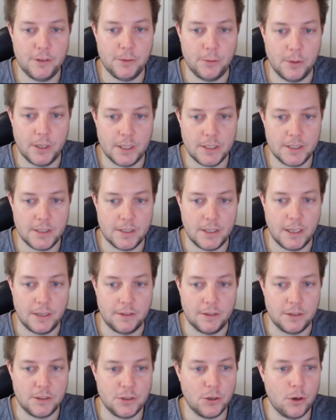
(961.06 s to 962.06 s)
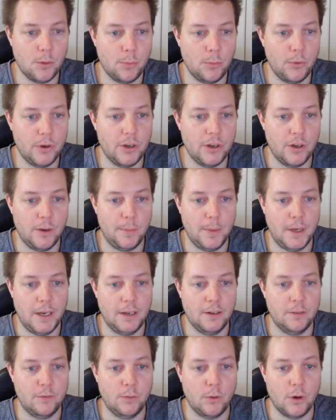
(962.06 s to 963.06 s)
us that the top window pane
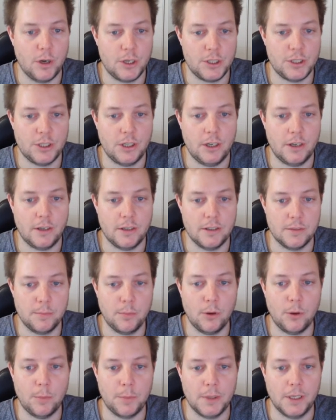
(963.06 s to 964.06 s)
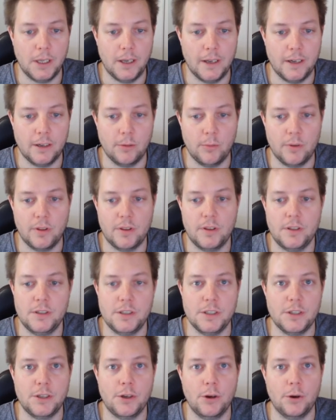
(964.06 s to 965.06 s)
of Wireshark is populating with
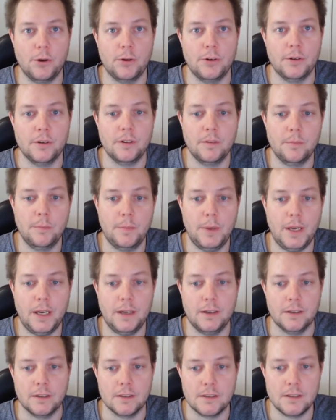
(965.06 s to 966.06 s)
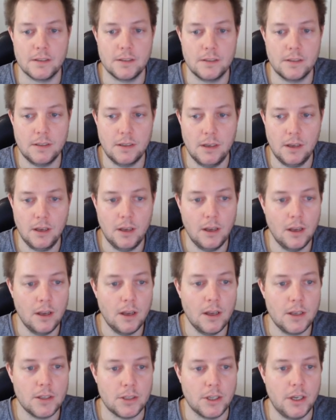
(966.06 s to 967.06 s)
decoded packets.
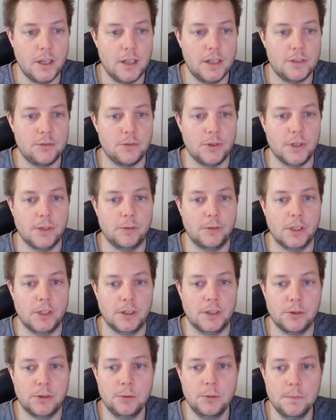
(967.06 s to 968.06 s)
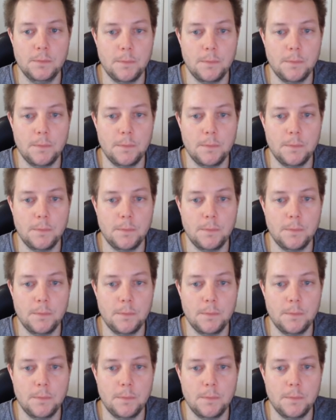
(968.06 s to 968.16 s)
So yeah, that's really, really cool.